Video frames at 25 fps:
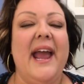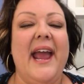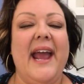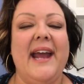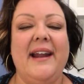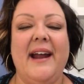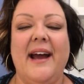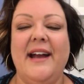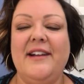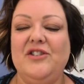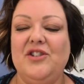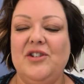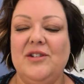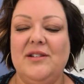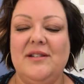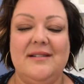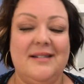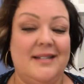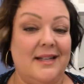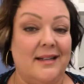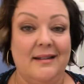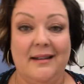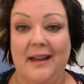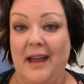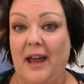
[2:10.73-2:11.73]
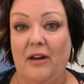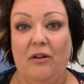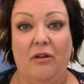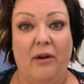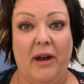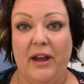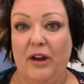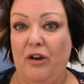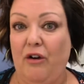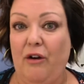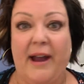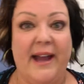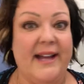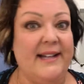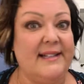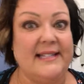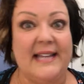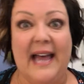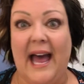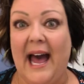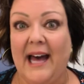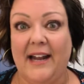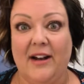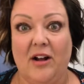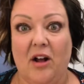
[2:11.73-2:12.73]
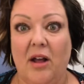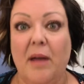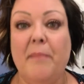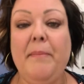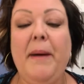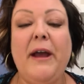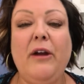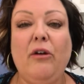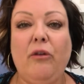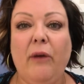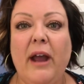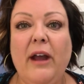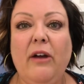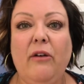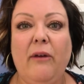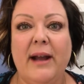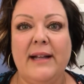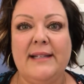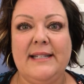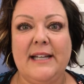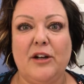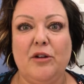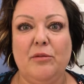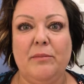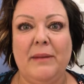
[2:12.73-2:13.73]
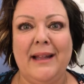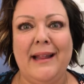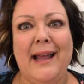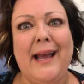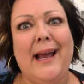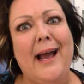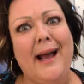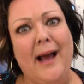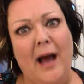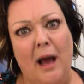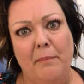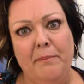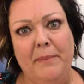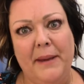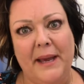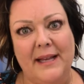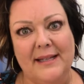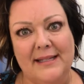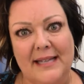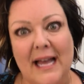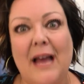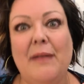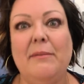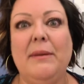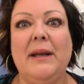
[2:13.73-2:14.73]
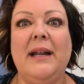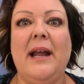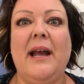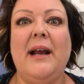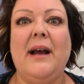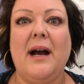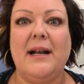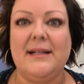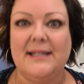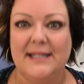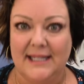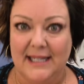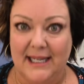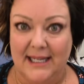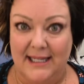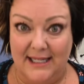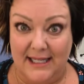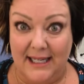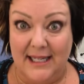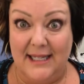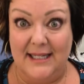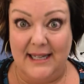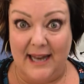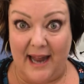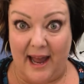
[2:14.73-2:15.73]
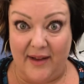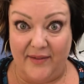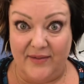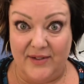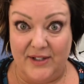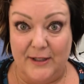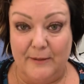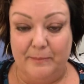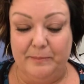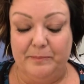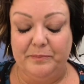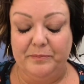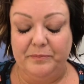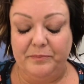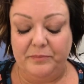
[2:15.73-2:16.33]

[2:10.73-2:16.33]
And I just didn't get great grades at all. And by great grades, I don't mean like I got B's. I mean I got C's, D's, and F's.